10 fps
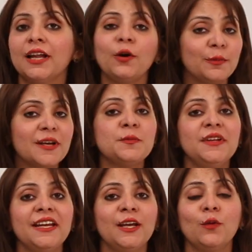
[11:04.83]
Now you must be
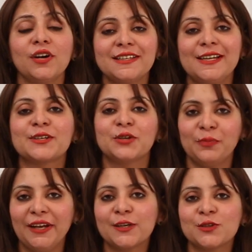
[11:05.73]
thinking, what is
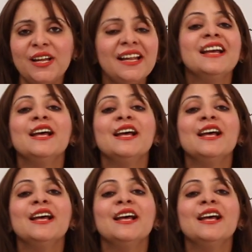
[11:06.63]
electrode potential?